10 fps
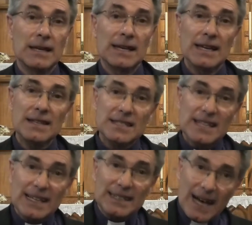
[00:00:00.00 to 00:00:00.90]
In the
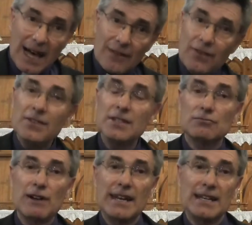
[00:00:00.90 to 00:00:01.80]
second half of his
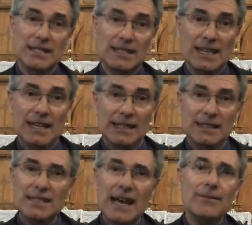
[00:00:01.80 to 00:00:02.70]
reign as king,
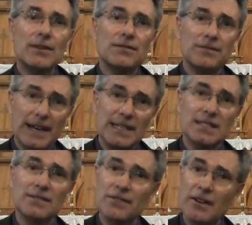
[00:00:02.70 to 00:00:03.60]
David
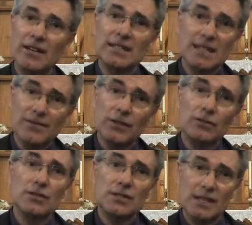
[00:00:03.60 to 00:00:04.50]
faced a very
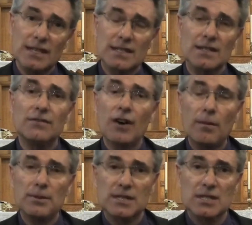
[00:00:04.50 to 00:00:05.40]
difficult season of
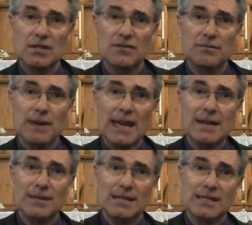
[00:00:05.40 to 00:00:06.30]
opposition from
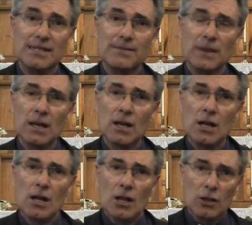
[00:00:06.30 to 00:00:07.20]
enemies.
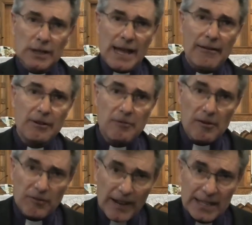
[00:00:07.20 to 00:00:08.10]
Look at how he
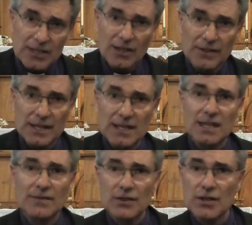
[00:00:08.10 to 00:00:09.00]
reflects on this
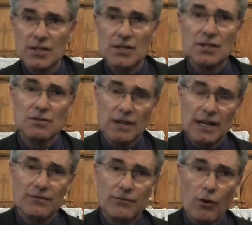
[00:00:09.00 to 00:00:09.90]
in verses 3
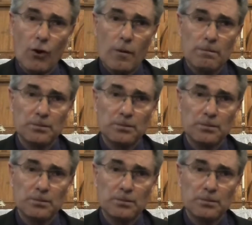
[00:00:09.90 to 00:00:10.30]
and 4.